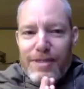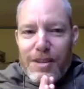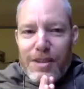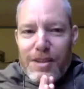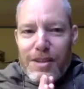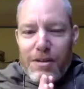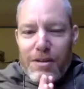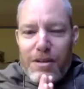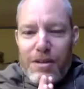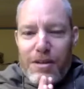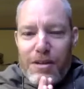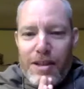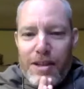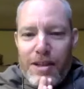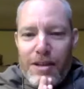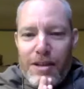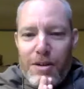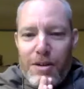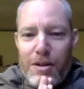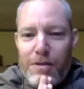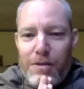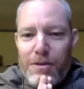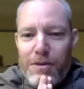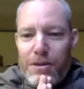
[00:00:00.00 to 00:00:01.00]
Well, thank you all
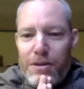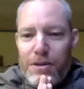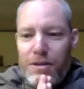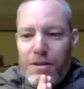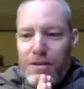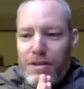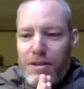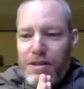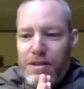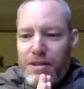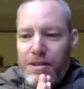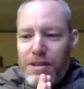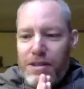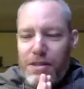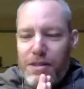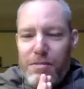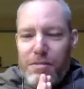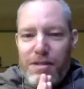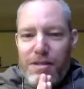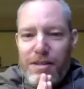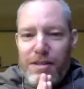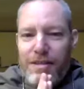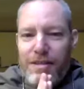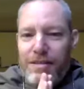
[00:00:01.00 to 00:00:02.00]
for listening to
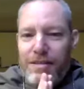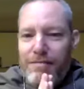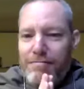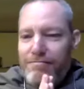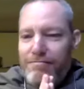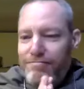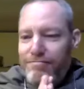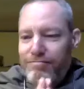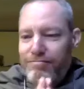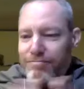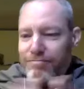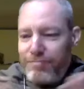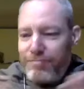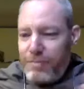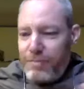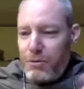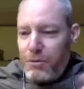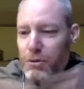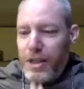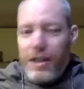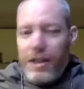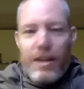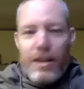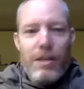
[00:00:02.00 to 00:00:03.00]
me
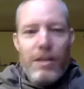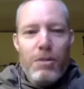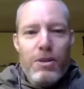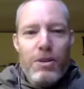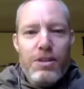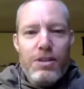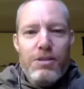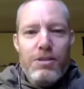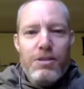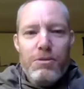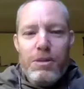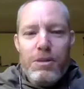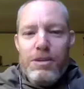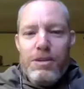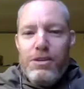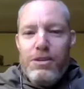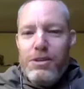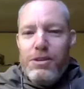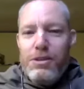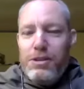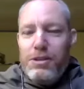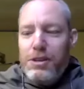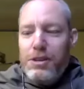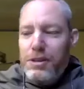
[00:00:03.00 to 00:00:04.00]
read out of the books,
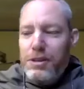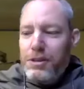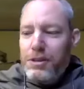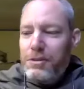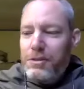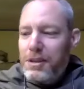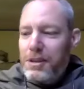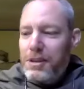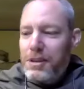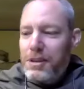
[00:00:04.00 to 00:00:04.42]
which, you know,